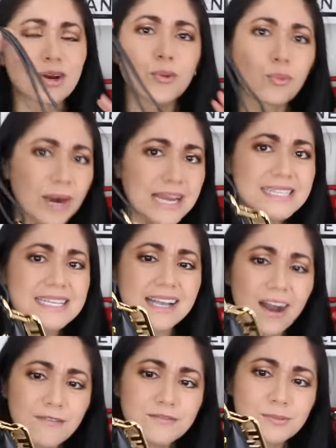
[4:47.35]
crazy
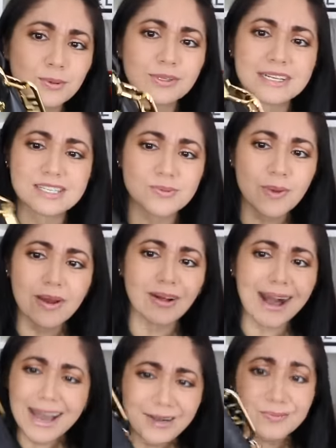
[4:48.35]
comfortable as
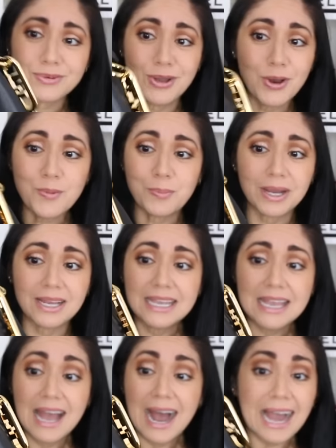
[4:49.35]
well. I don't know, but
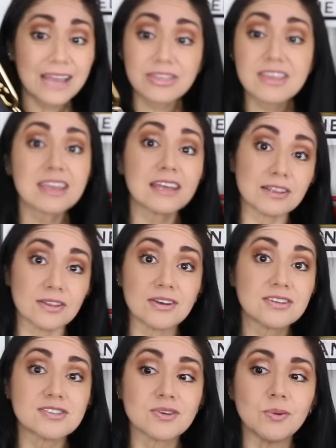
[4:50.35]
I think it
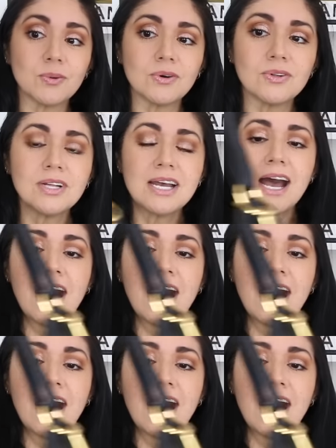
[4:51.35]
looks cool.